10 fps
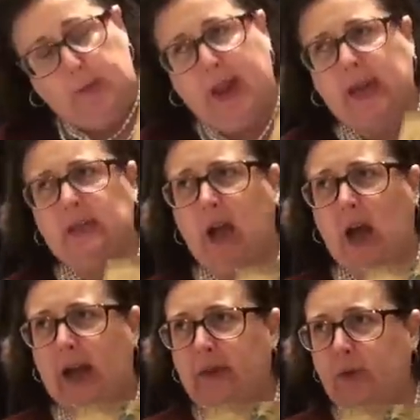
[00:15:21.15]
paint
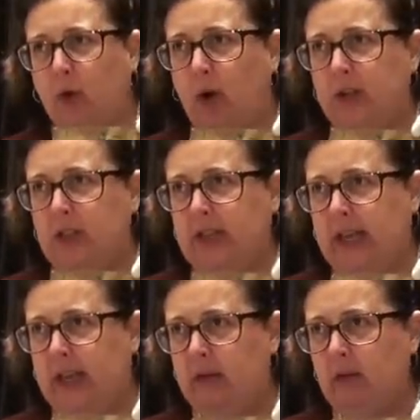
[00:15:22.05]
on, of course,
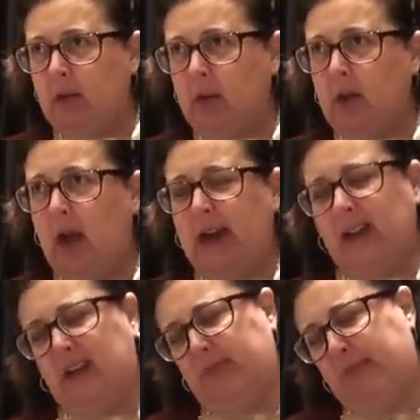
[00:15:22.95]
tin, on
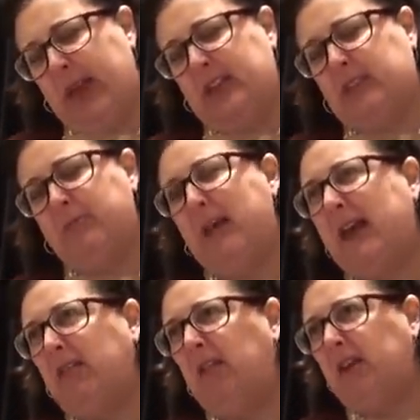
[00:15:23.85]
a base
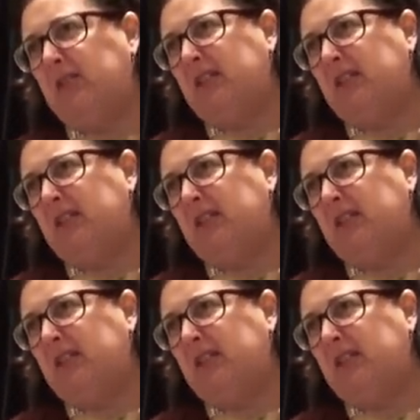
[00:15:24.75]
metal, a